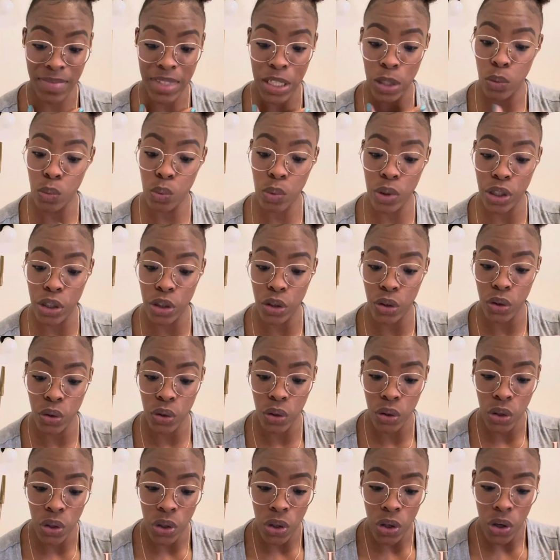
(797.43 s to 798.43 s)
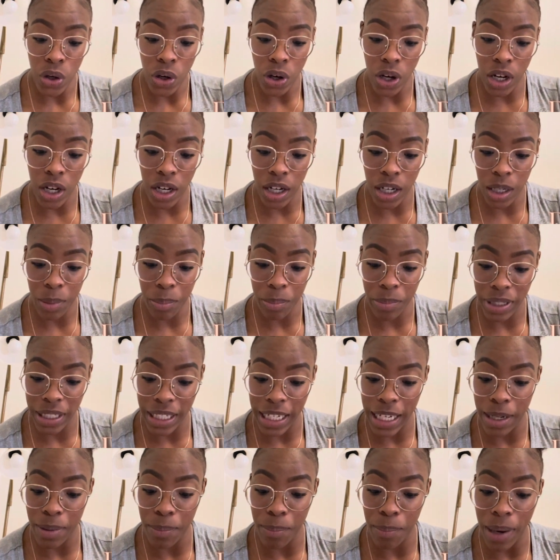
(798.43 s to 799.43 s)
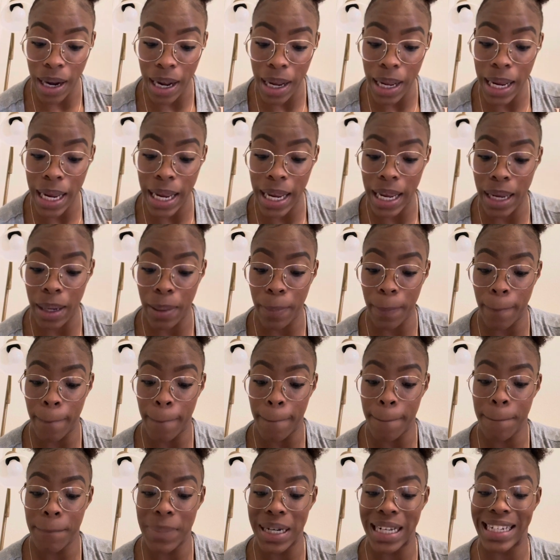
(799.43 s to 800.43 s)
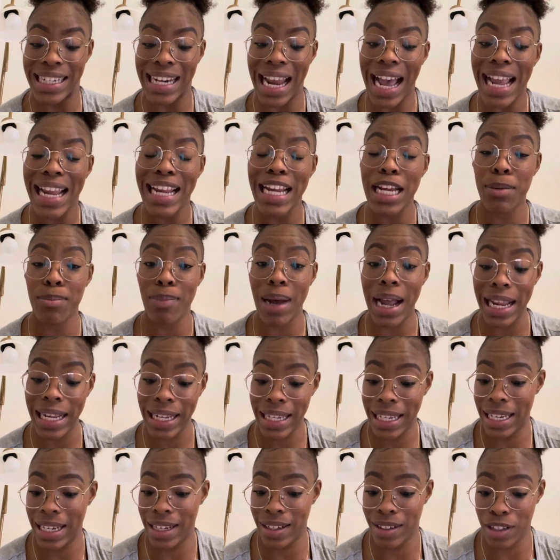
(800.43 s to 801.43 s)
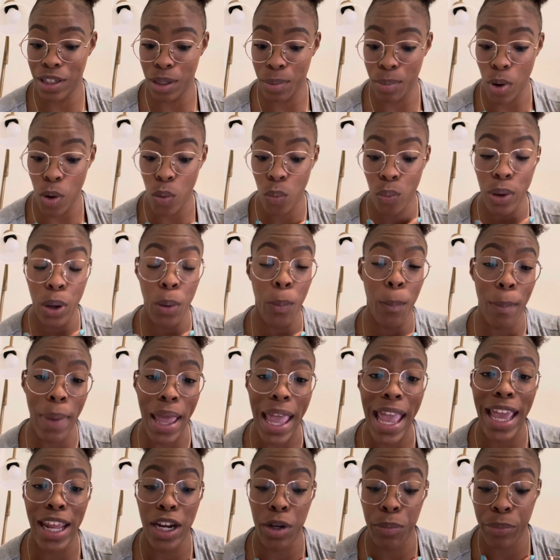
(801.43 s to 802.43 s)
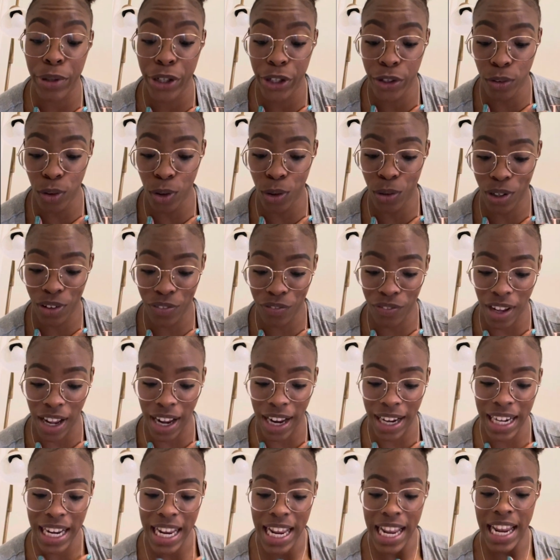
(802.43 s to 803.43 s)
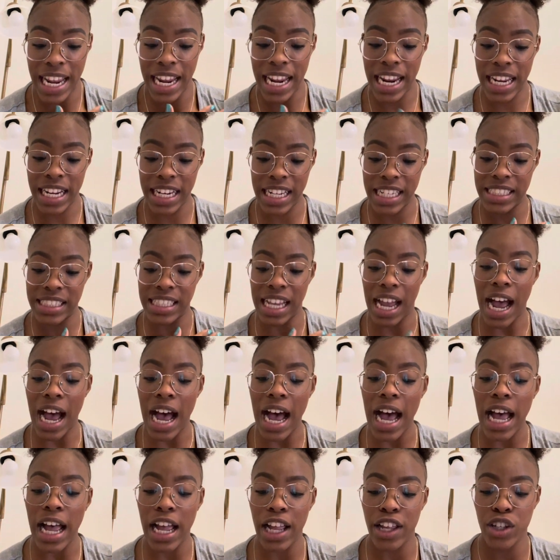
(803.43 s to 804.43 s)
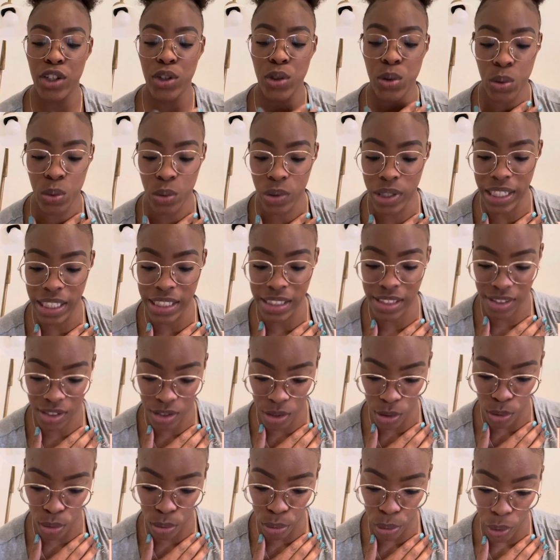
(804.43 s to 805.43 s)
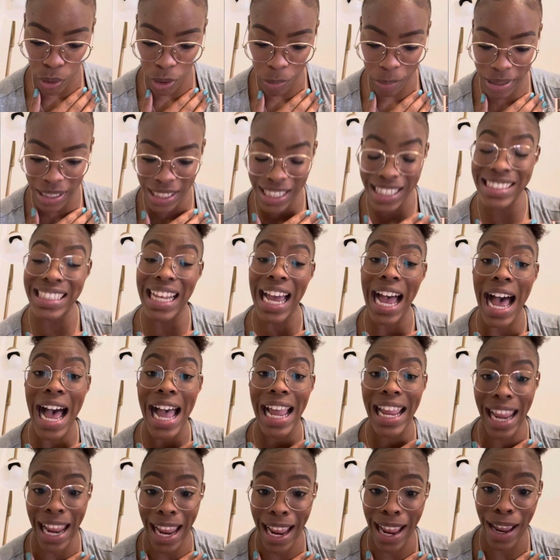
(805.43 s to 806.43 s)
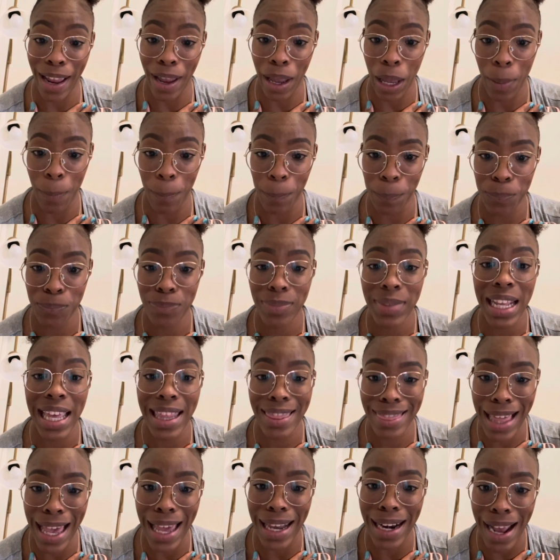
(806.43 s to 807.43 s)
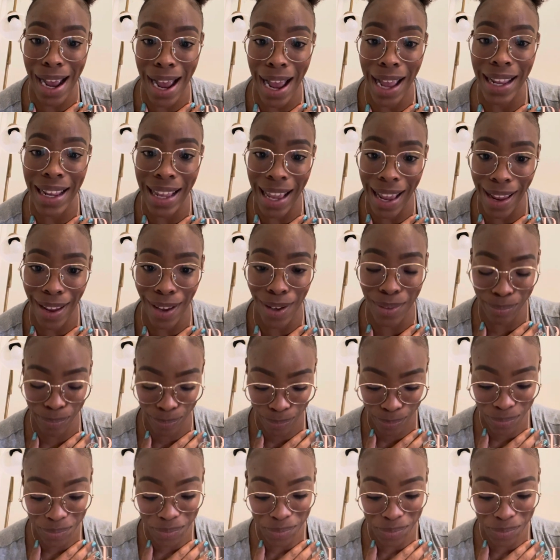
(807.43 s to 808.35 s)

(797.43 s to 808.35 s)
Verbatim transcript: will um but in my but not in my kingdom will man be glorified it is i who gets the glory because i am that i am